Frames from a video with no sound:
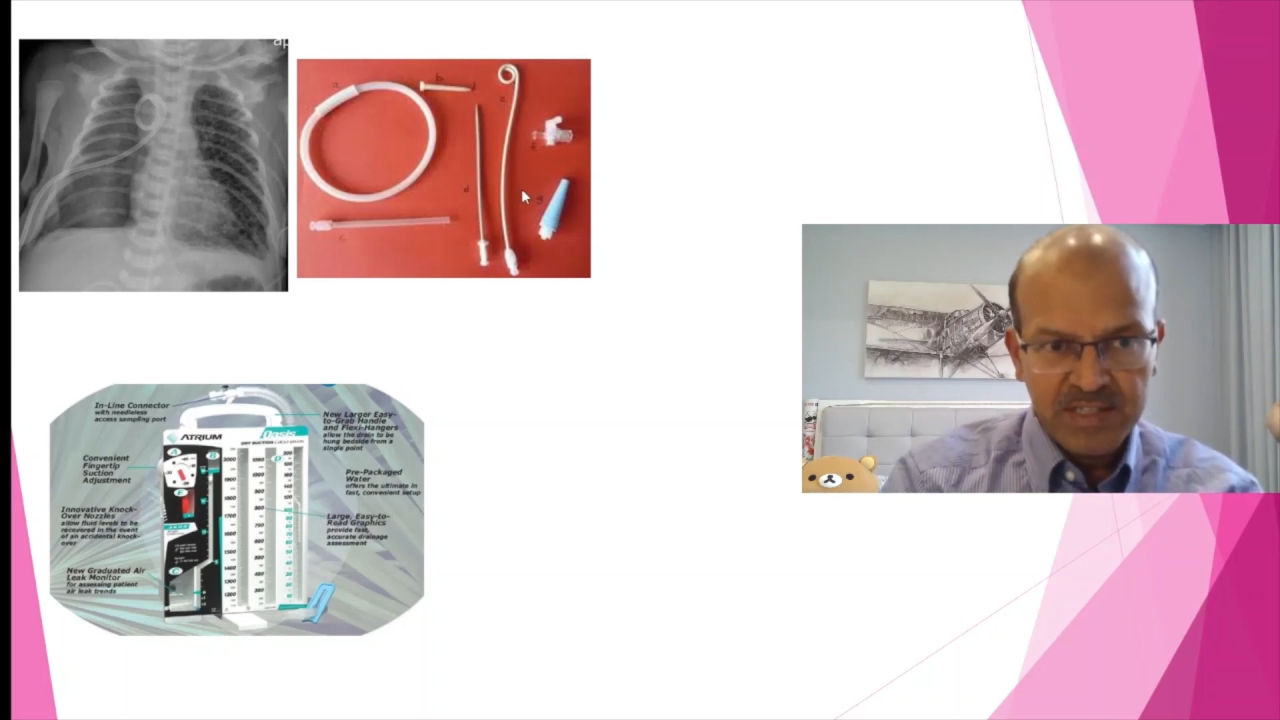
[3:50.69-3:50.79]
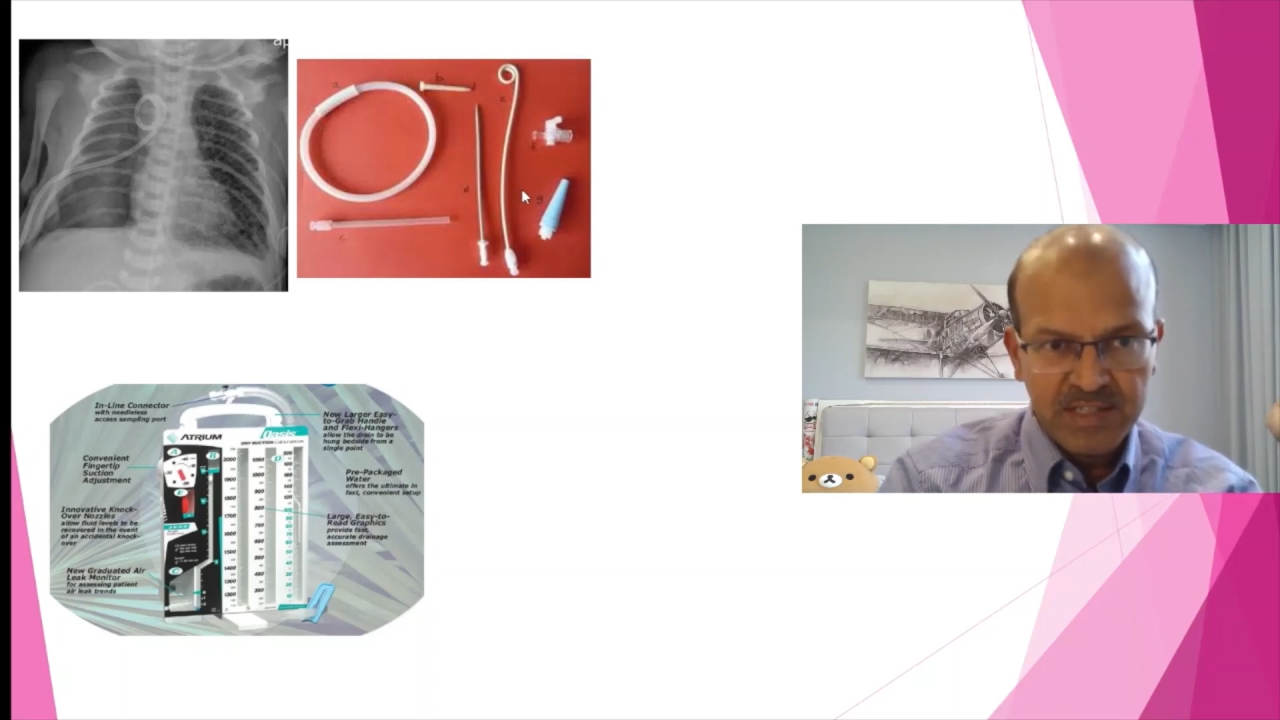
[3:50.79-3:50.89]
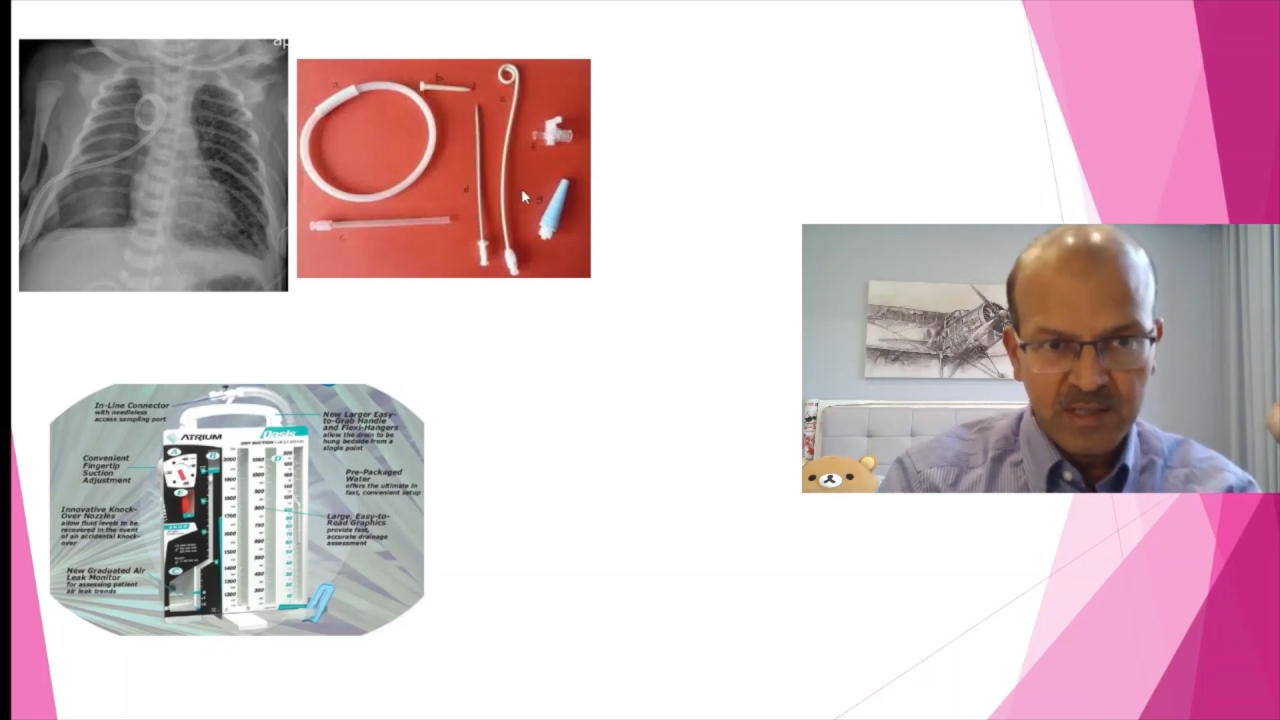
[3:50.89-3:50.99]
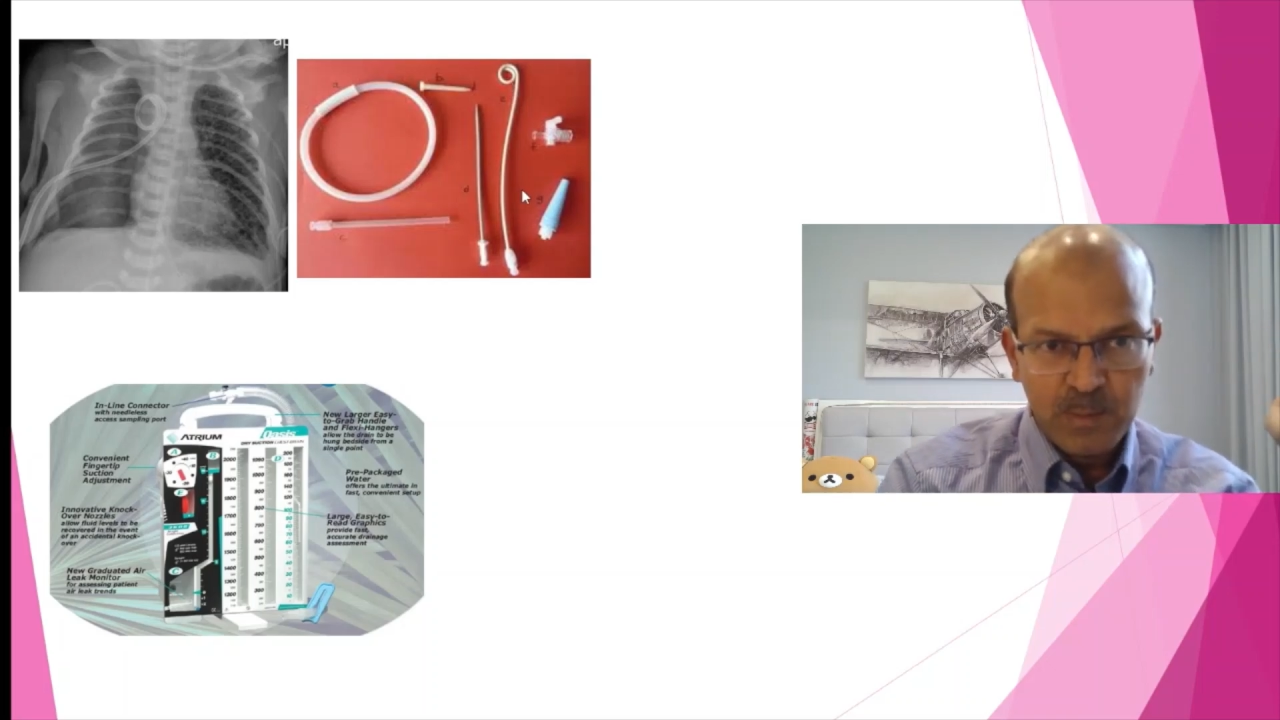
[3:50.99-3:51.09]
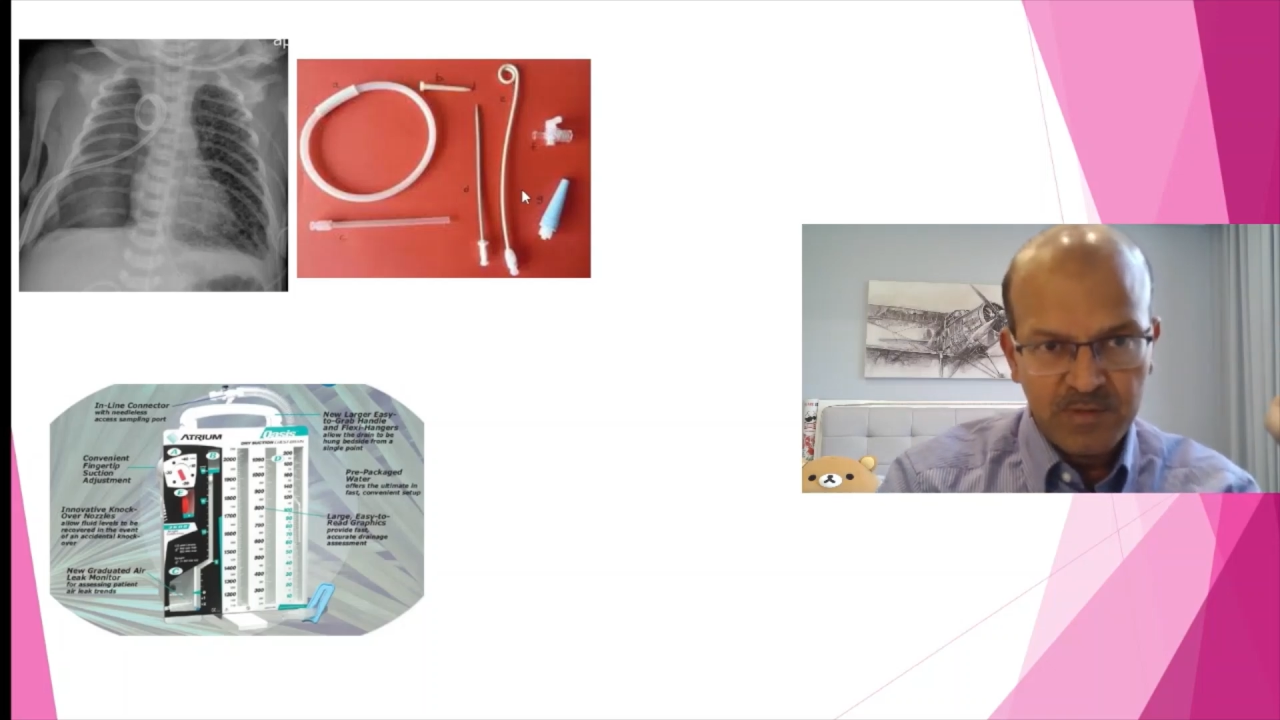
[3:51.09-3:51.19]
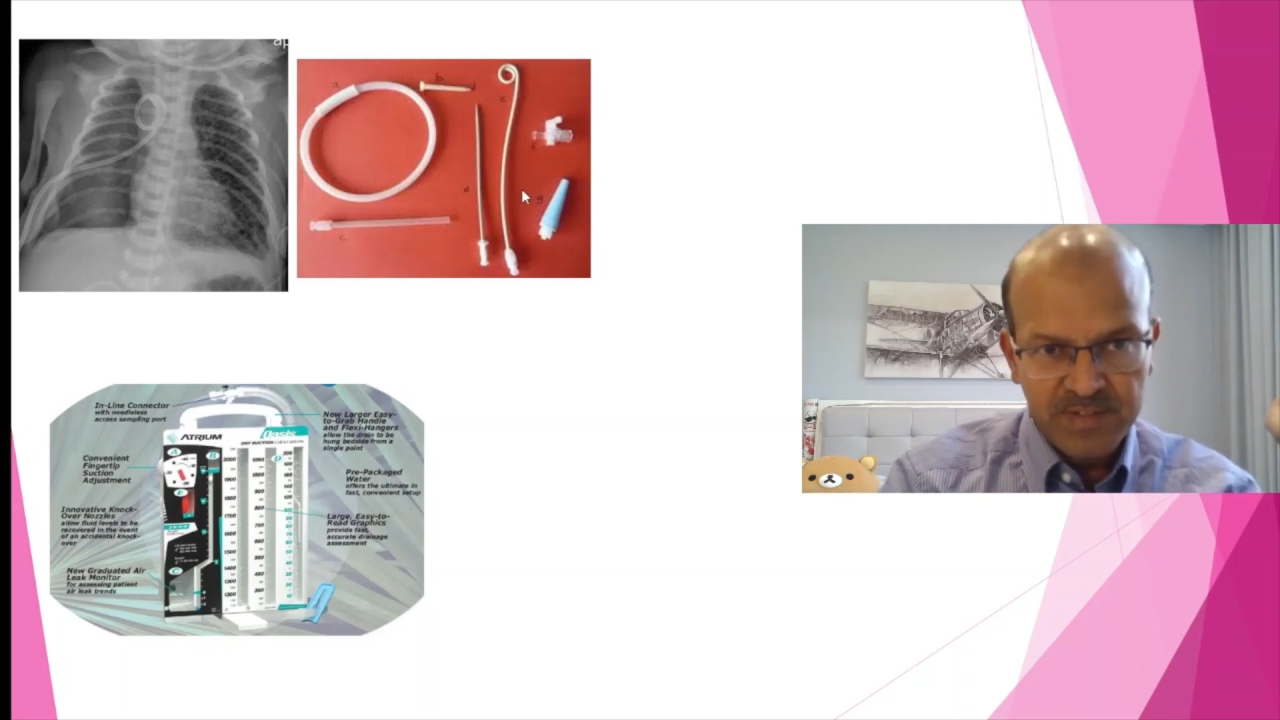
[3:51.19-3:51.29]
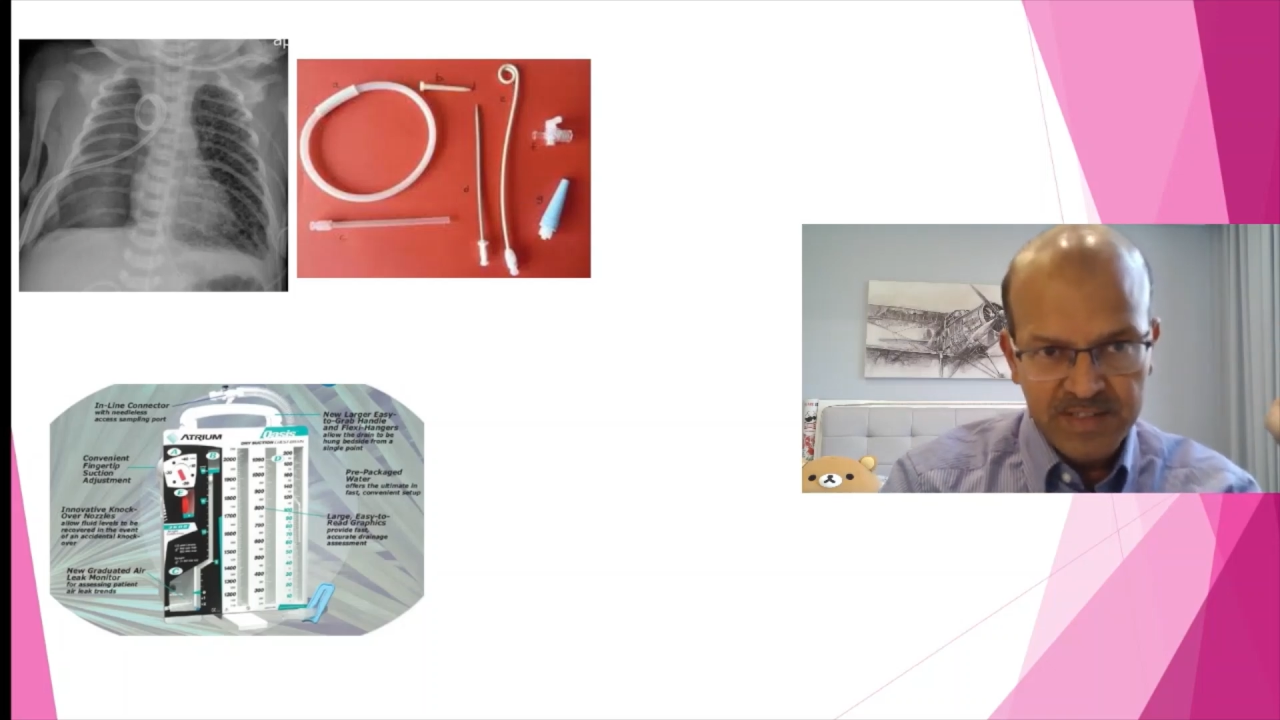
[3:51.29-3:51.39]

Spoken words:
it a couple of